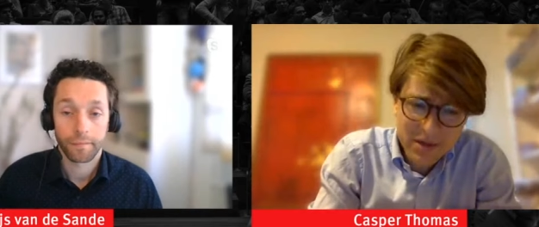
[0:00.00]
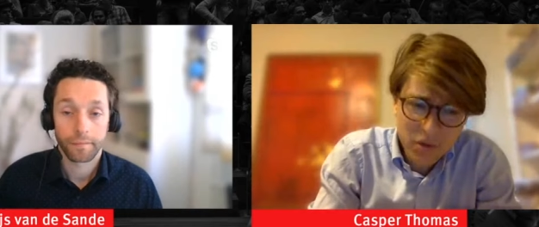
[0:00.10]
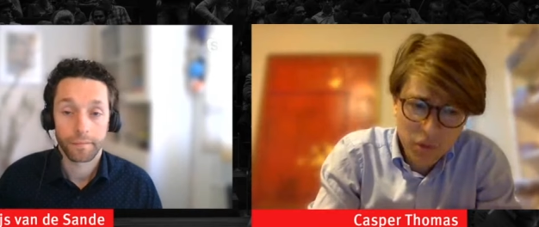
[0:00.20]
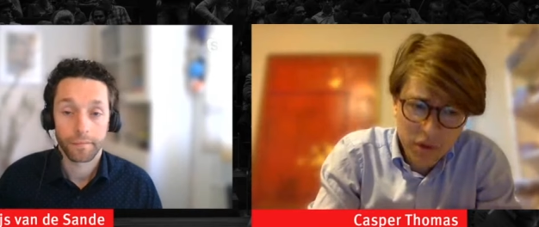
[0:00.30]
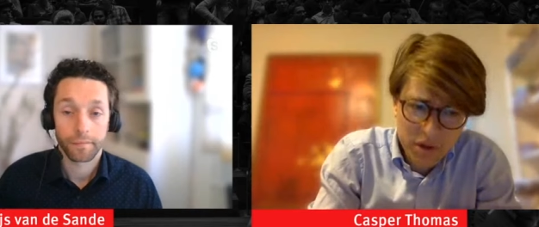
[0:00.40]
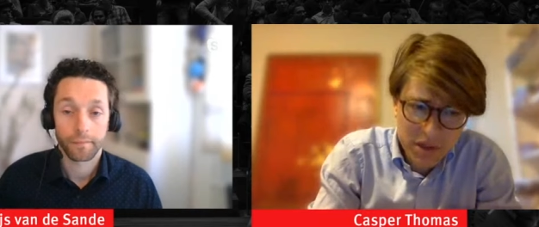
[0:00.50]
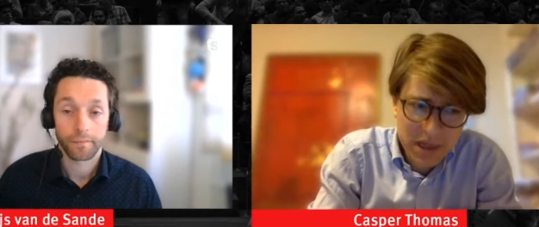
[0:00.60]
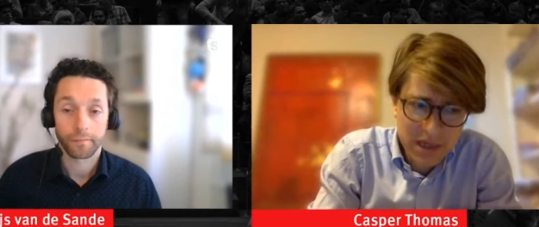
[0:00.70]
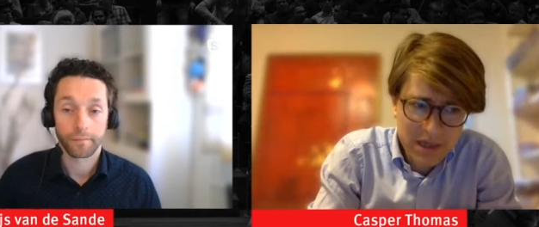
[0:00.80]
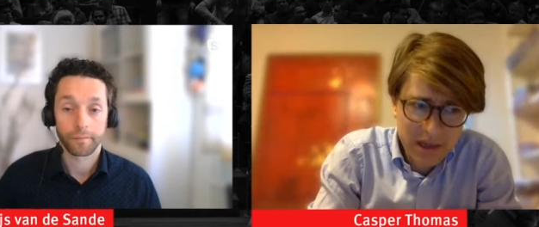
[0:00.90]

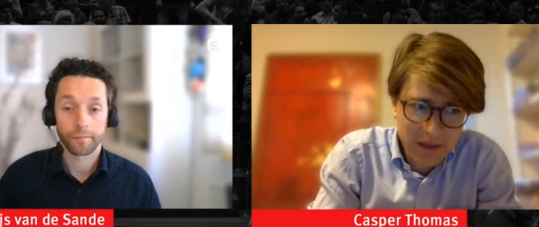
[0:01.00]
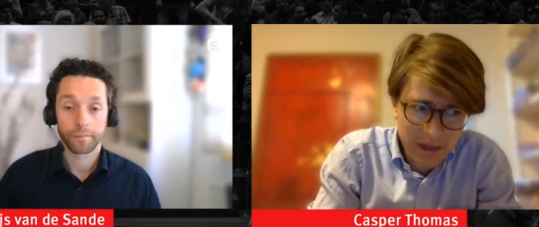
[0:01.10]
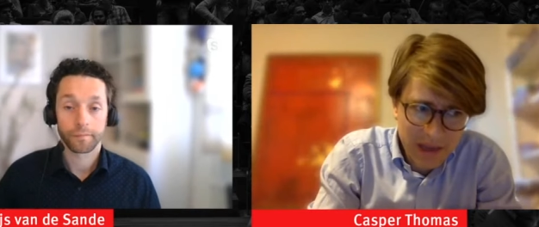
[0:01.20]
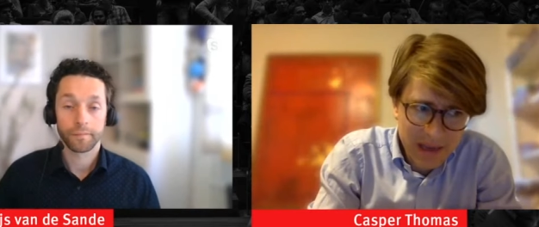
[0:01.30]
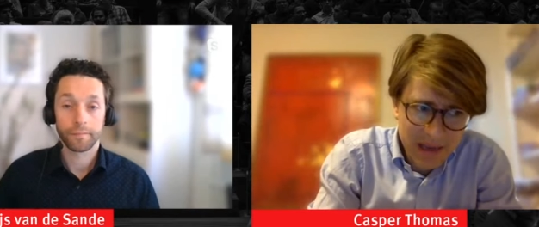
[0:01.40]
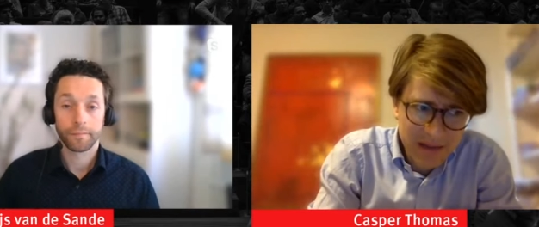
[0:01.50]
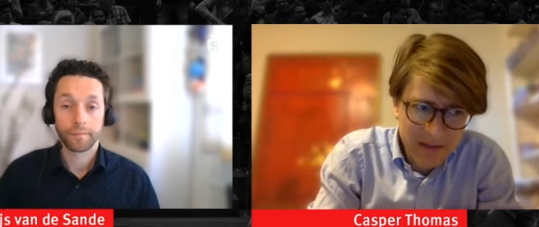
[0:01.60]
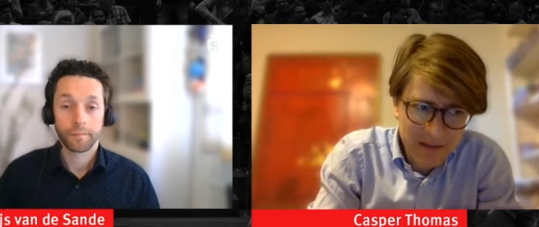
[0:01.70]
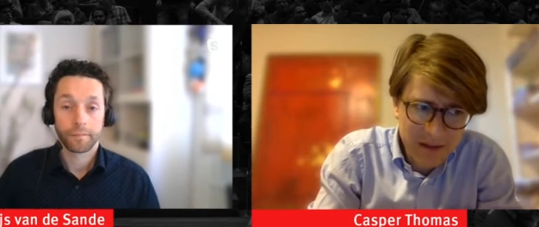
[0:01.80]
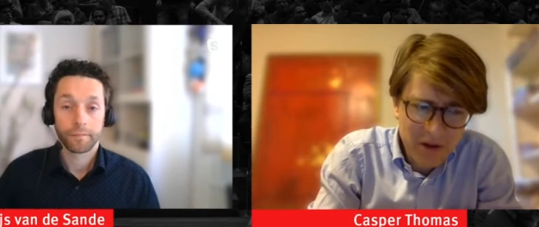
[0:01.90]
Speaker 1: And what you see is
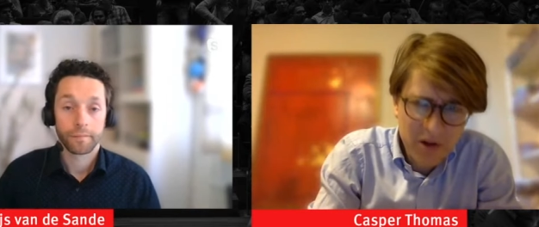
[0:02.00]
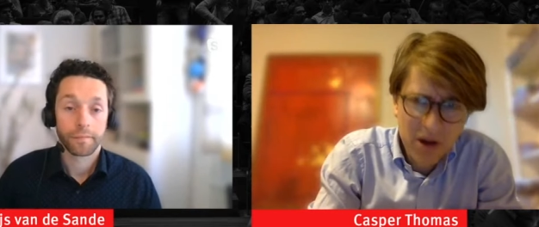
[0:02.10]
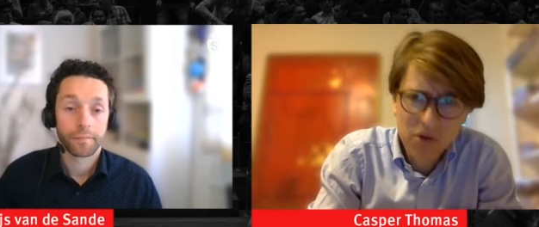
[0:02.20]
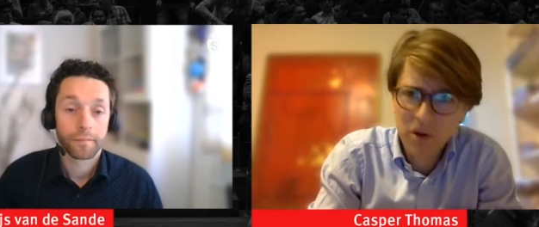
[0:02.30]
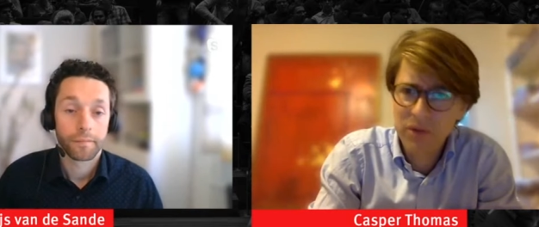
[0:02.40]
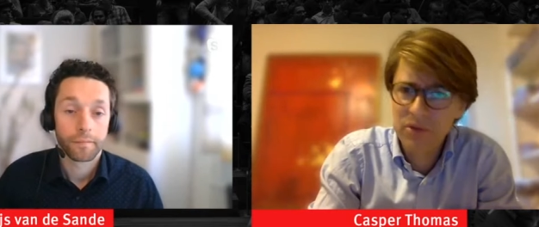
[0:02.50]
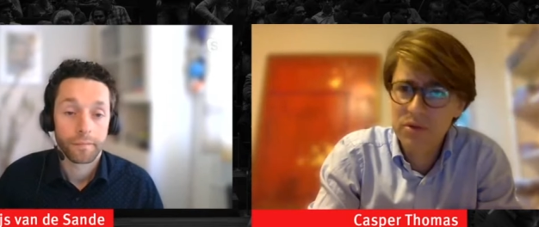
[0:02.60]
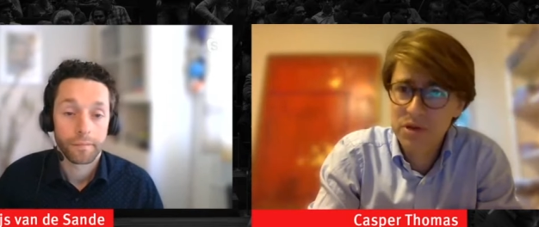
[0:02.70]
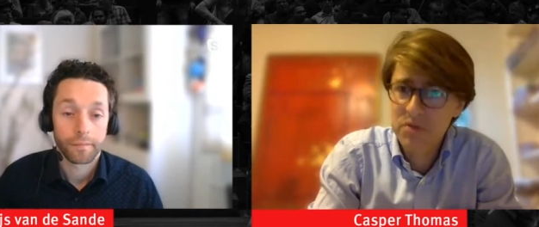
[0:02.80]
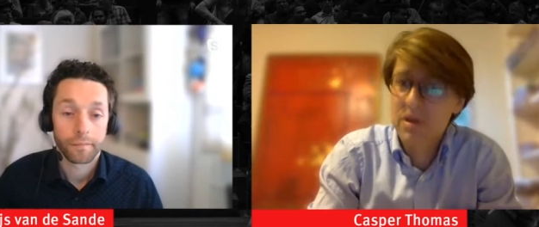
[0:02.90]
that
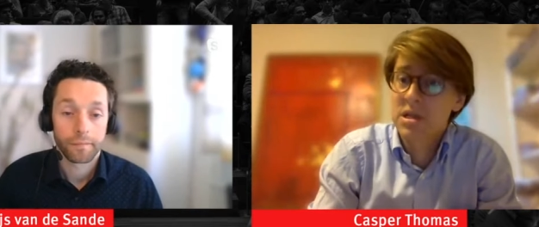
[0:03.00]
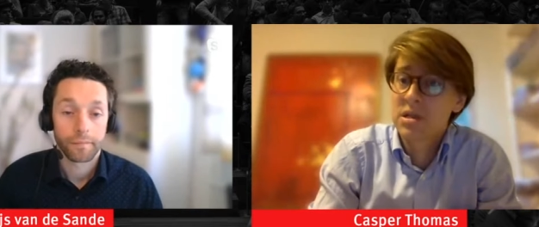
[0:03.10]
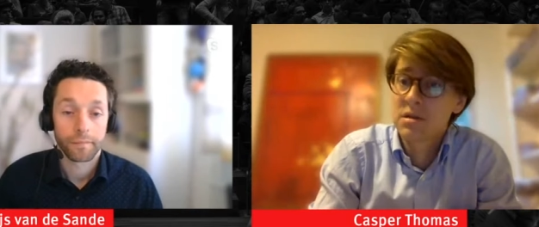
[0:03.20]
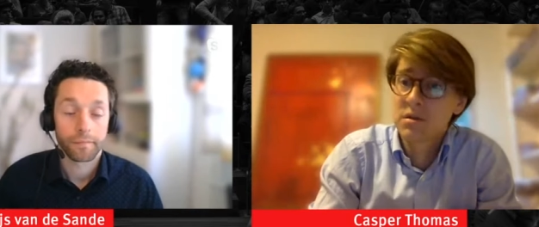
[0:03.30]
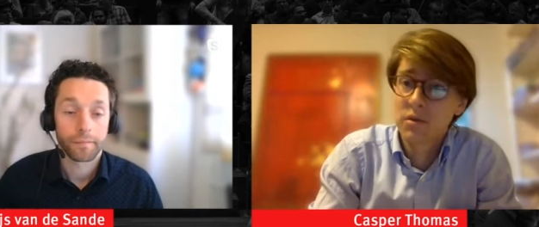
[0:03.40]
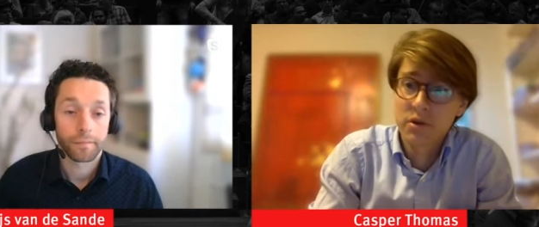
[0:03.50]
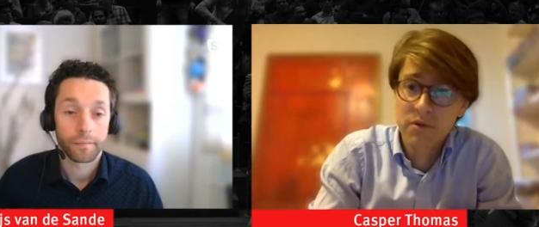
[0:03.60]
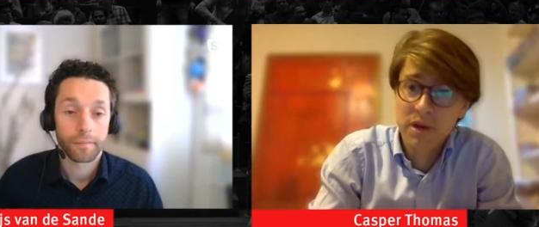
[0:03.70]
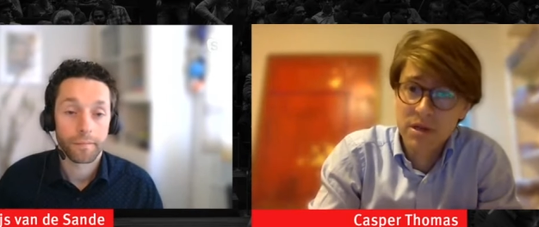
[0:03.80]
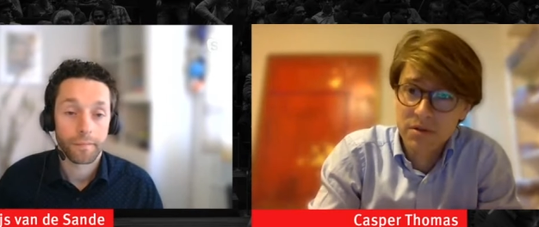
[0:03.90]
they're now under
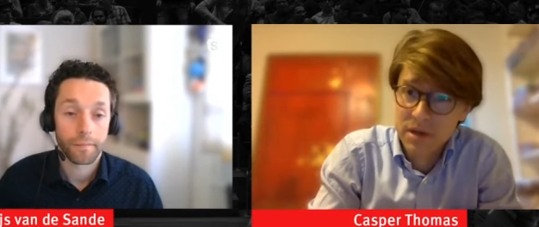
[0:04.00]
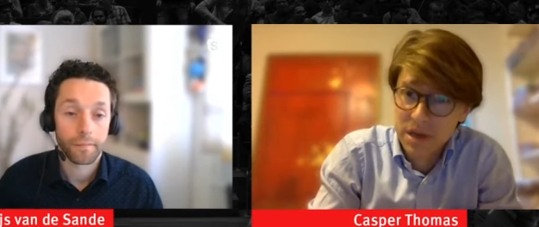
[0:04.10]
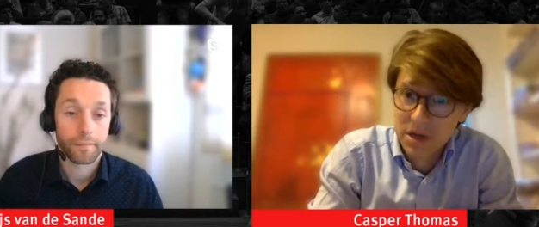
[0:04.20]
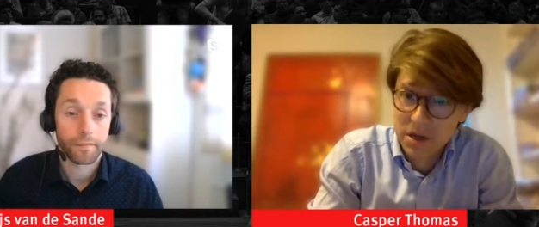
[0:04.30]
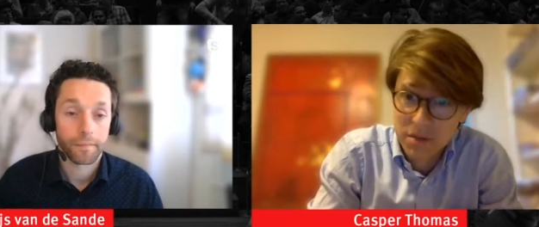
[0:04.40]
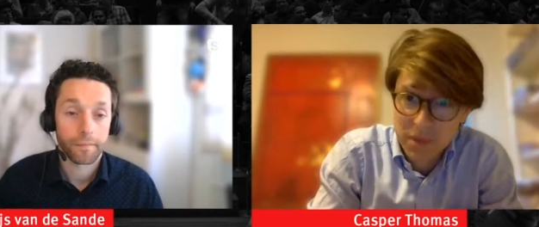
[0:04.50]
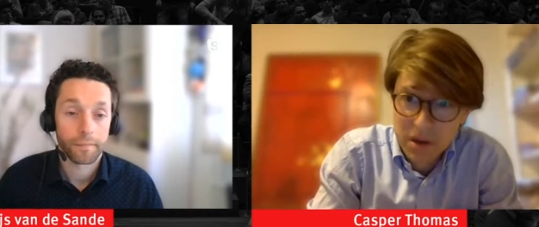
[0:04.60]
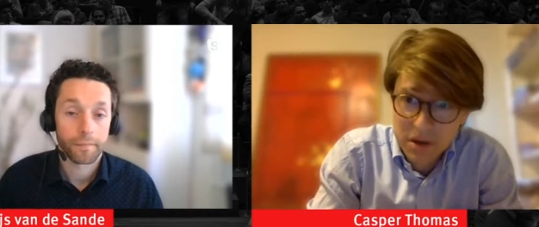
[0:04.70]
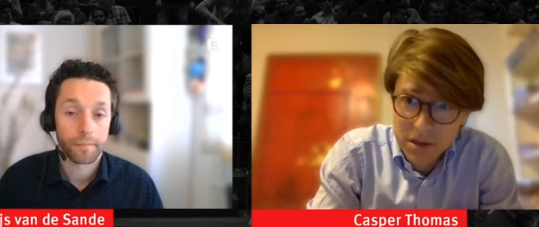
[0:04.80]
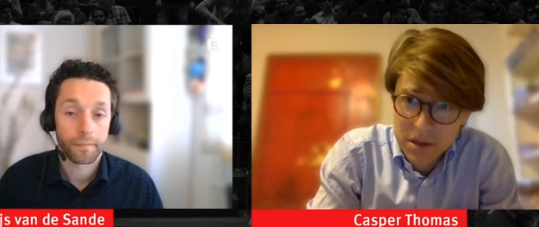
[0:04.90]
stress, under great
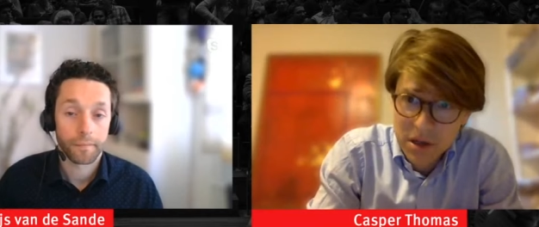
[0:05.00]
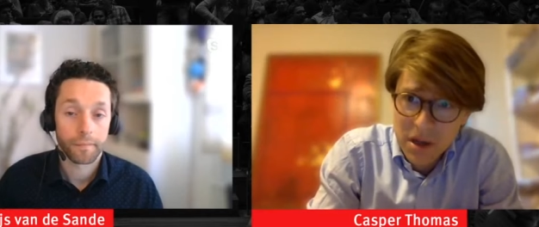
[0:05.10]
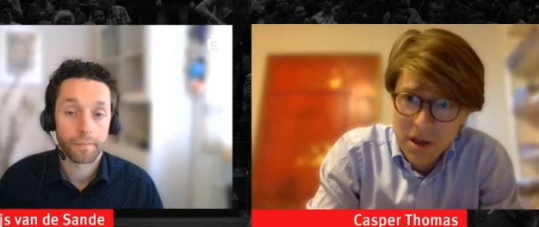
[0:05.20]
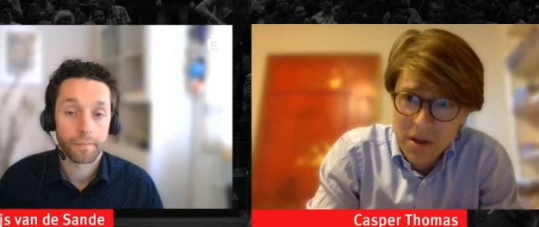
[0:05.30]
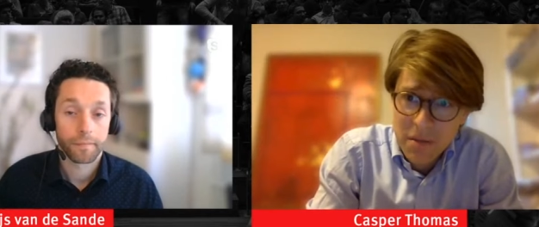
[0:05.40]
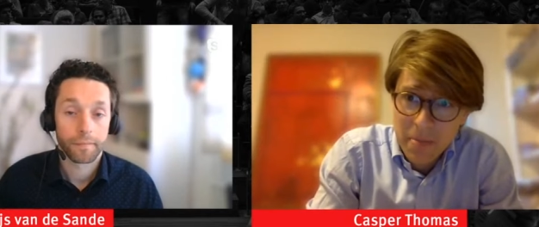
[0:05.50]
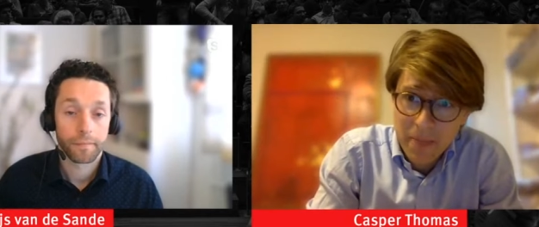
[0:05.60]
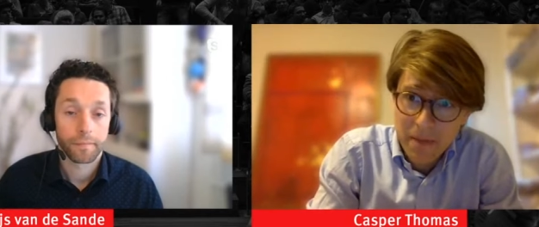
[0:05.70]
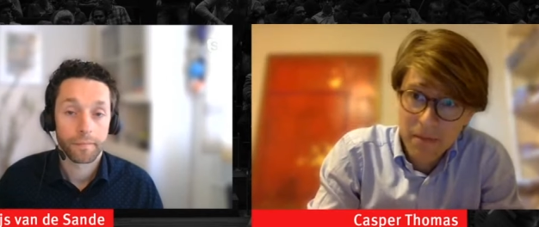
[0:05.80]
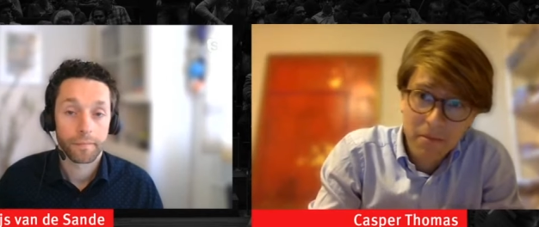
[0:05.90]
stress actually, because